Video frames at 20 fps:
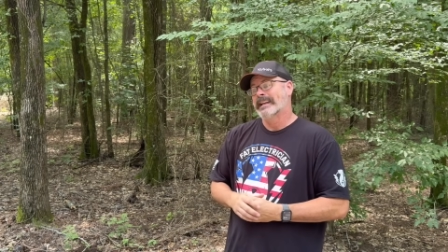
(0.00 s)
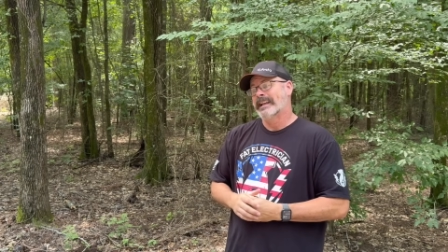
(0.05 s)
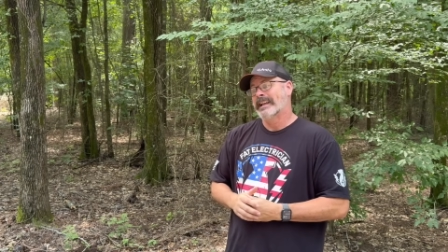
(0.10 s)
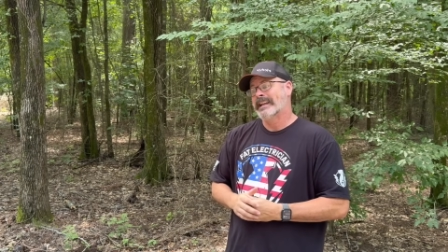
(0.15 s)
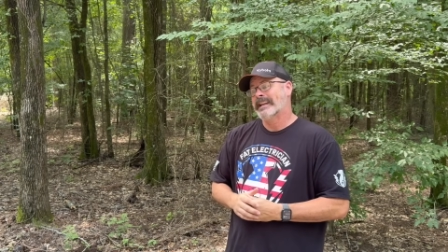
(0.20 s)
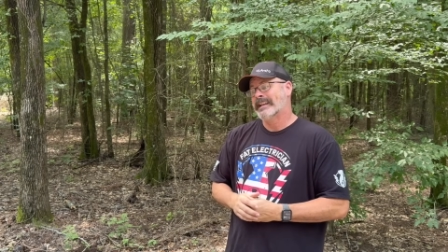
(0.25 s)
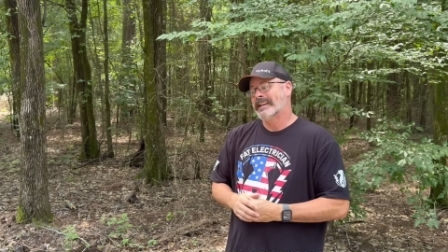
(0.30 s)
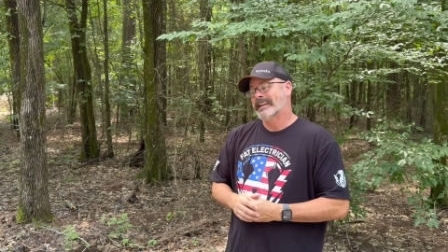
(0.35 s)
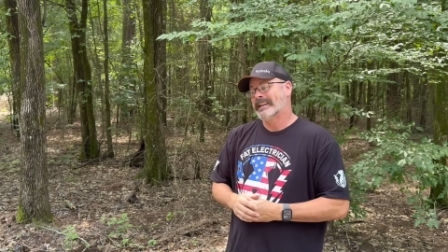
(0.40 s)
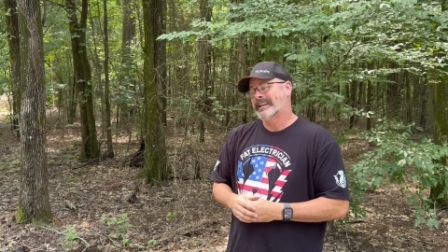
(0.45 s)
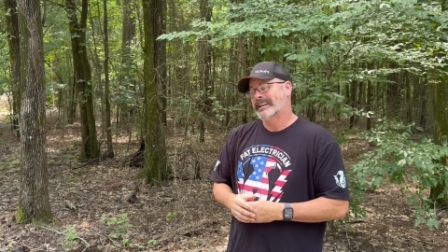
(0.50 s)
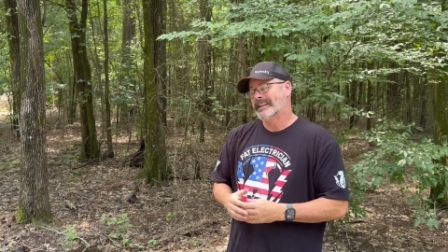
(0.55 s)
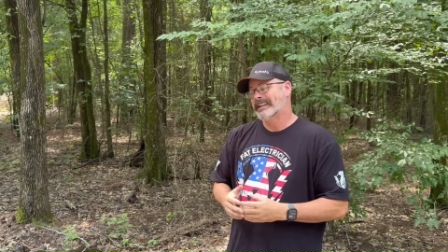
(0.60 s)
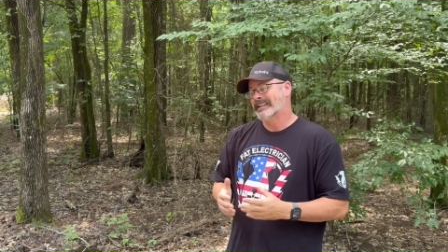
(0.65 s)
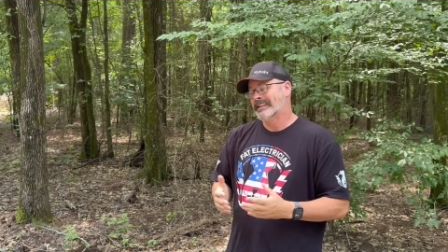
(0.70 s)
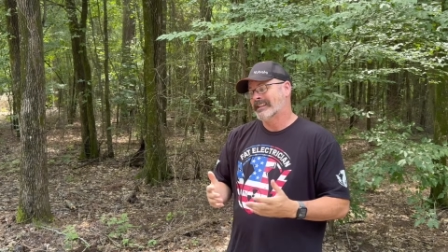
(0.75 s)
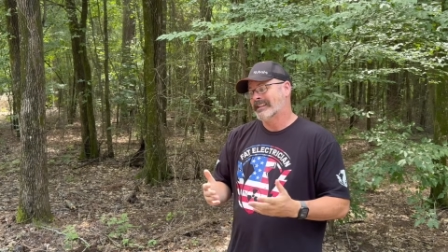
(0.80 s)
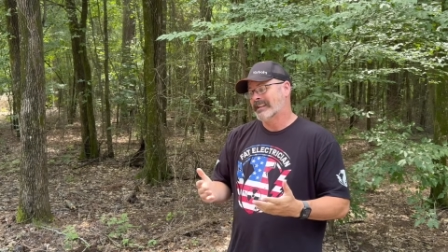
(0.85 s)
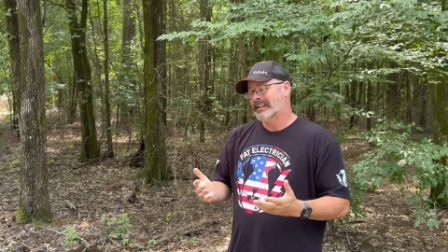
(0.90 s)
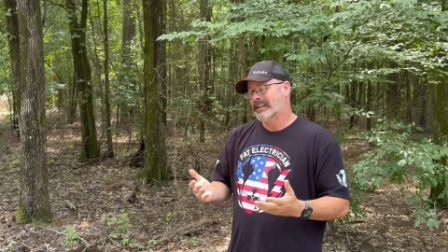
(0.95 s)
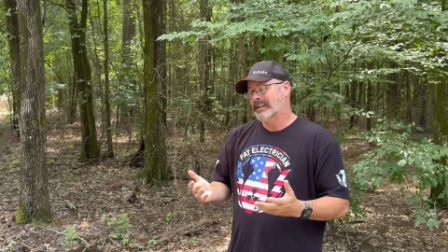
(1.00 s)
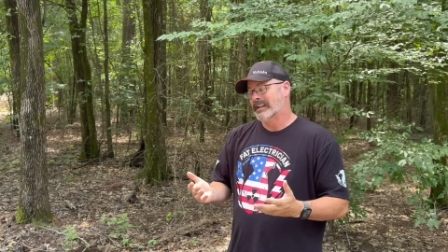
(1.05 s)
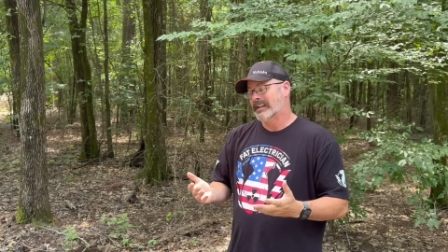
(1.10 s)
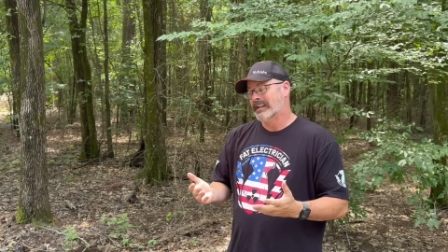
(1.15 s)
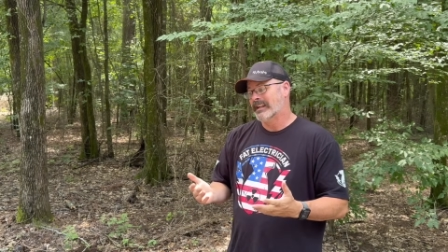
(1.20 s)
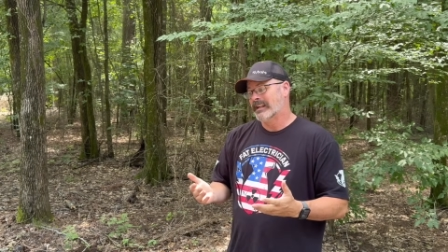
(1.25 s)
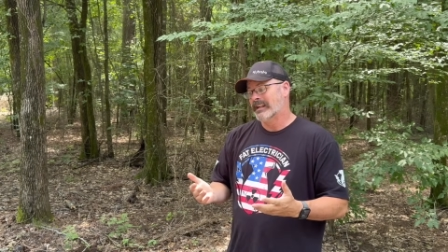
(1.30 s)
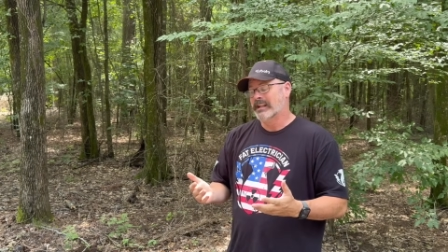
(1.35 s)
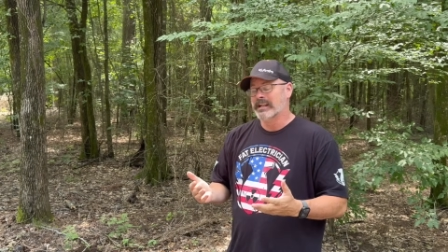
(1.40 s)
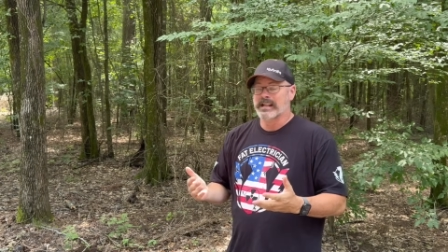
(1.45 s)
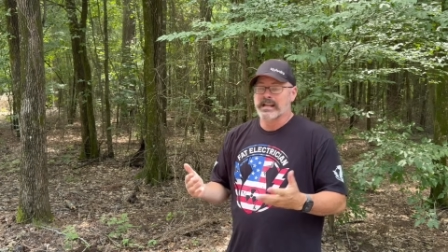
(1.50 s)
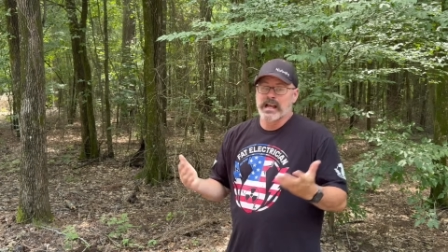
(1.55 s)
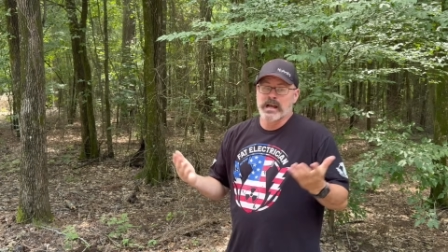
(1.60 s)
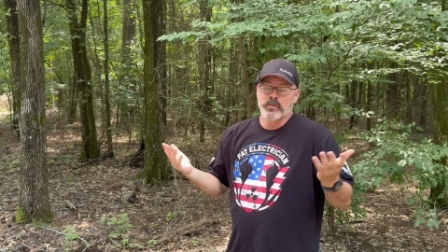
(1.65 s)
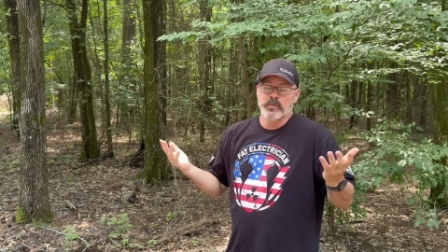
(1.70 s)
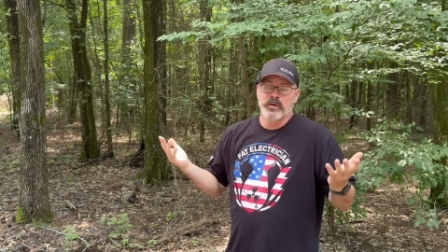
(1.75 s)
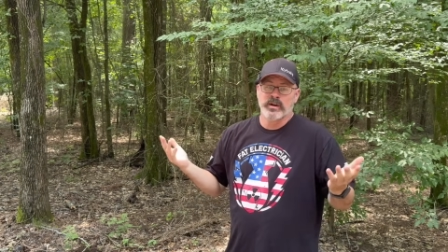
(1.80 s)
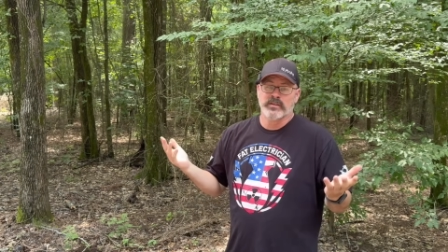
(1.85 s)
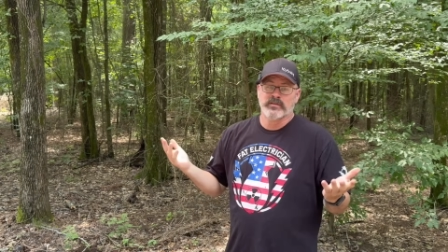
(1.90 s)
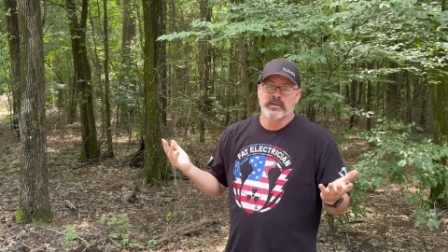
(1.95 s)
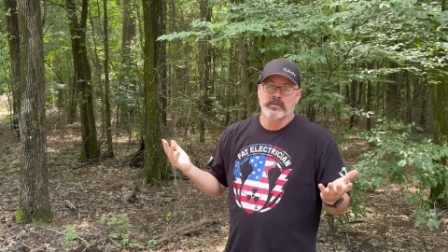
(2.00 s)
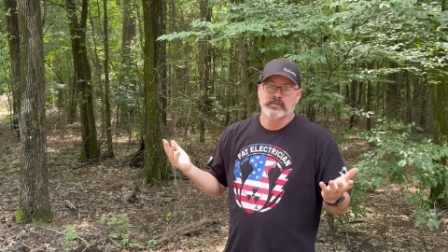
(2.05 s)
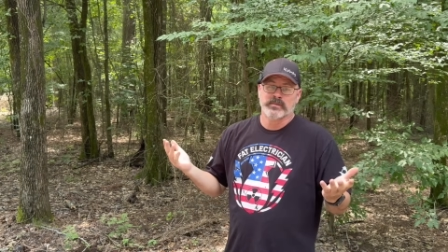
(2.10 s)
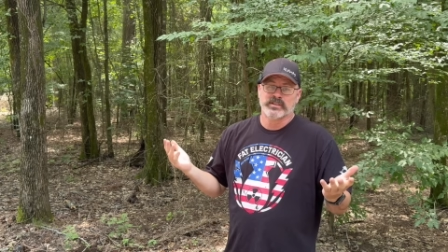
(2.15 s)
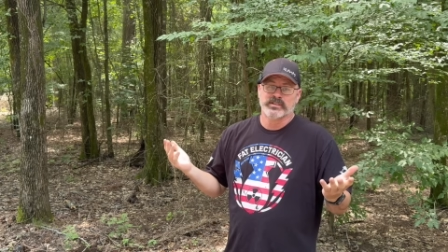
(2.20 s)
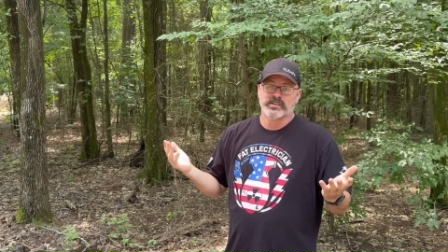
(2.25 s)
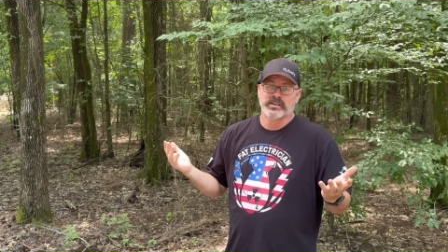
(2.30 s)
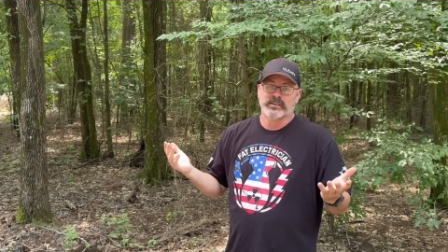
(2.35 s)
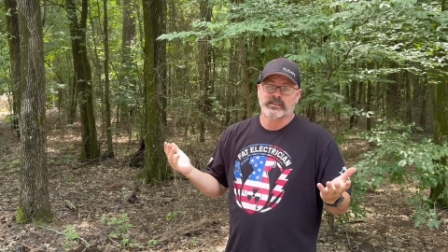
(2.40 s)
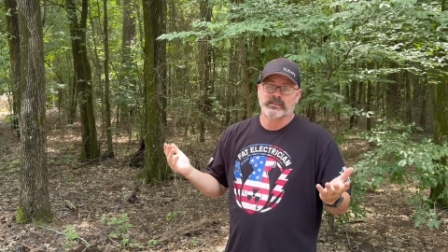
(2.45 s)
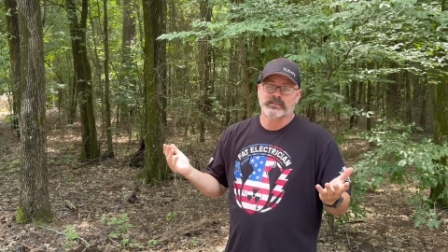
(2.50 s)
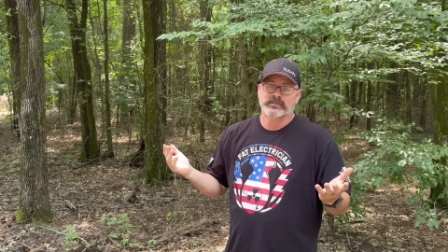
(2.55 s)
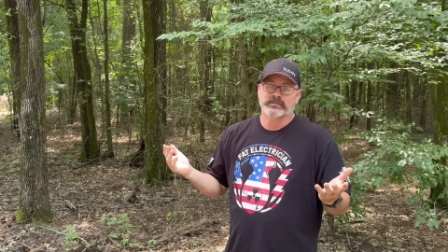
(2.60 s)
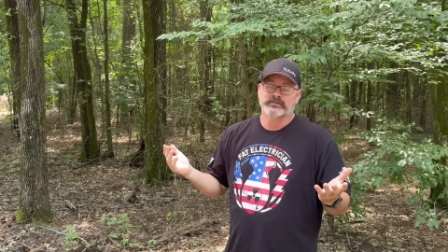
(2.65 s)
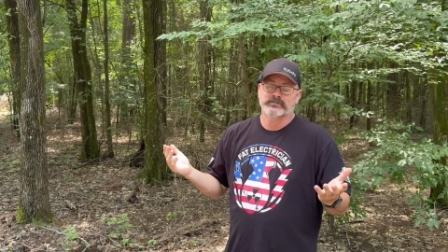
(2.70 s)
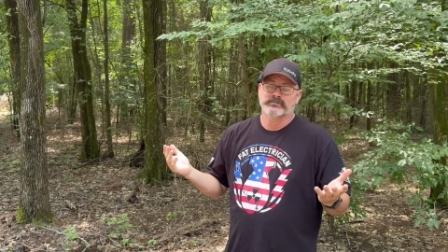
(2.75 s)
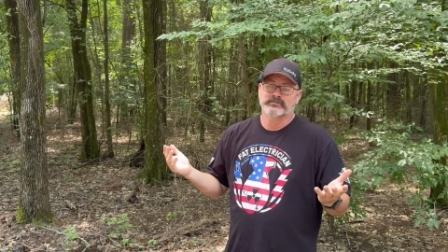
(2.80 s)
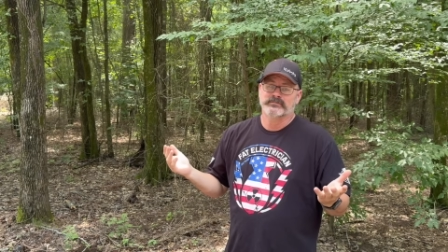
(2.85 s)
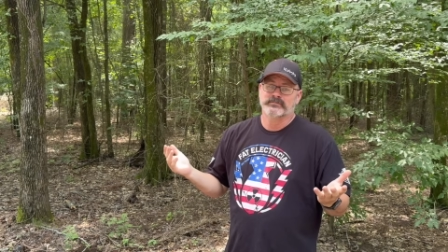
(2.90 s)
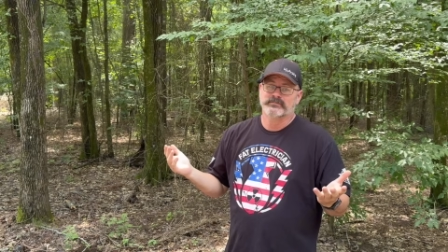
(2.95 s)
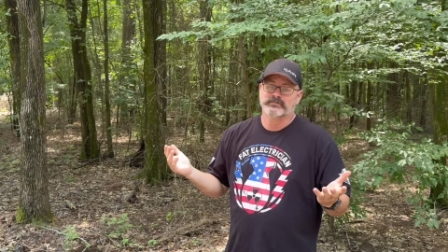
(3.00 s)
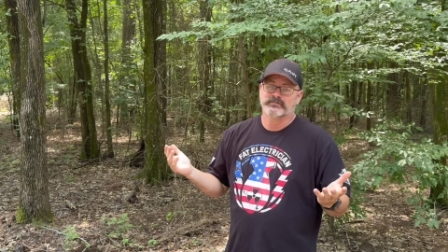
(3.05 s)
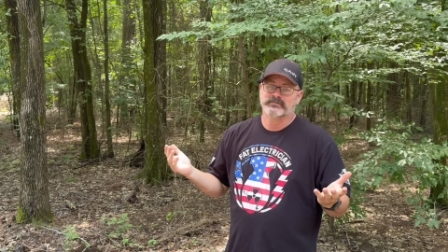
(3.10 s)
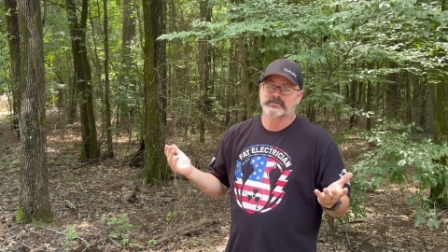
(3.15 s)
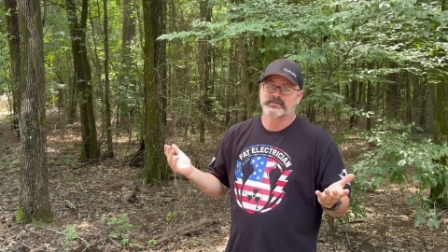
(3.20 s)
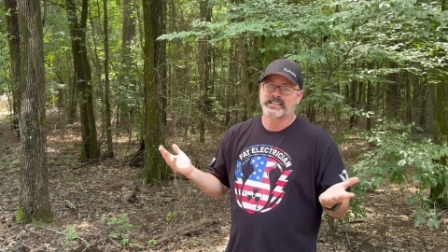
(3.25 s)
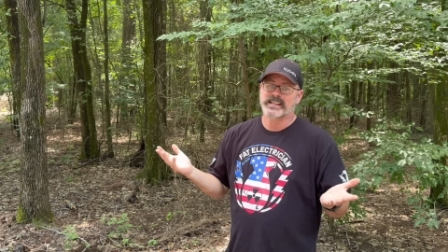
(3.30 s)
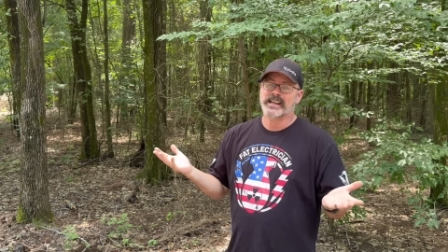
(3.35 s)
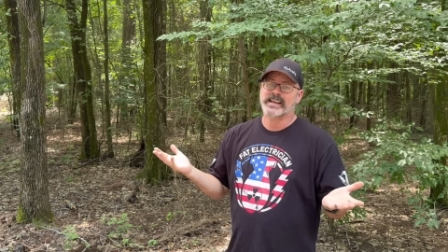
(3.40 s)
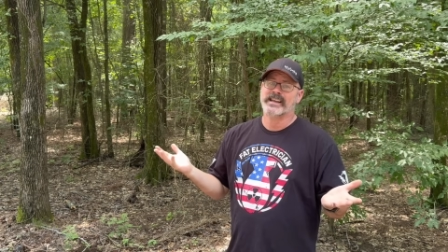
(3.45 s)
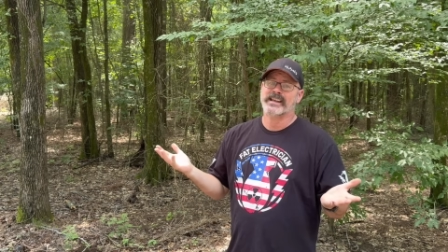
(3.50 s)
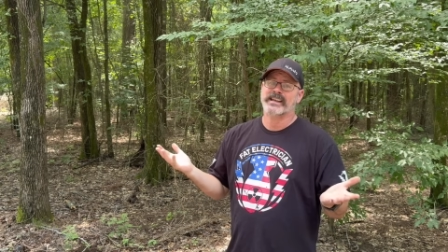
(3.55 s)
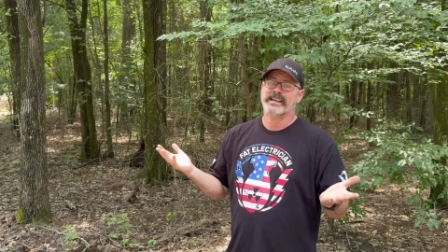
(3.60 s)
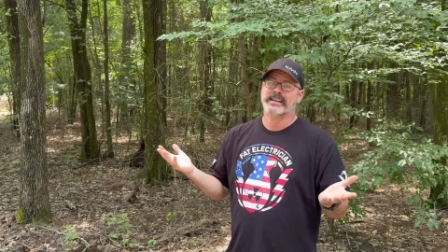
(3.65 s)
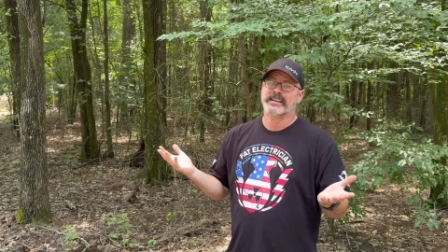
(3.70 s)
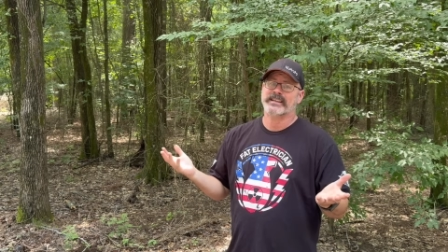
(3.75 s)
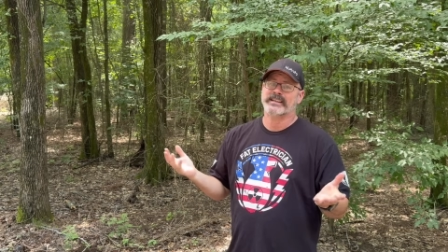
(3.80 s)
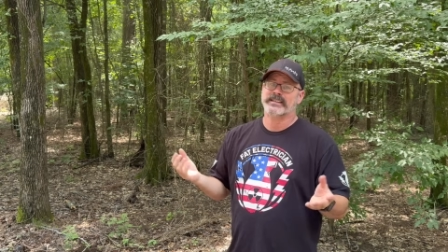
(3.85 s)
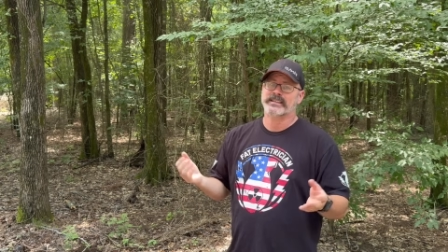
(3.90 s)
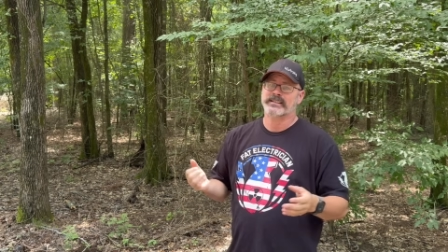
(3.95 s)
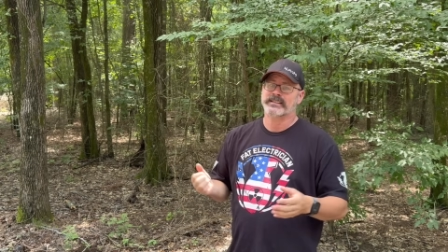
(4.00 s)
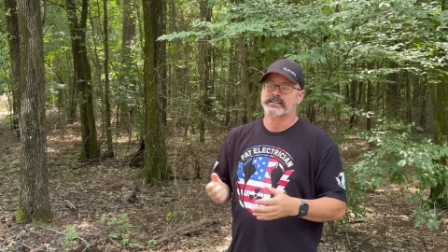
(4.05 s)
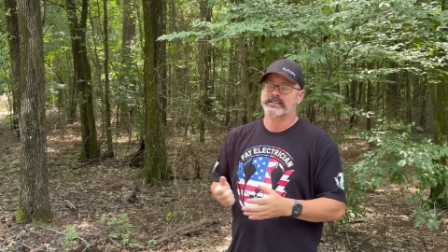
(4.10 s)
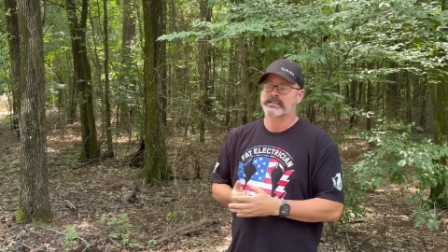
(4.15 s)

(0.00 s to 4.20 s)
And I'm one of them this year. Yay!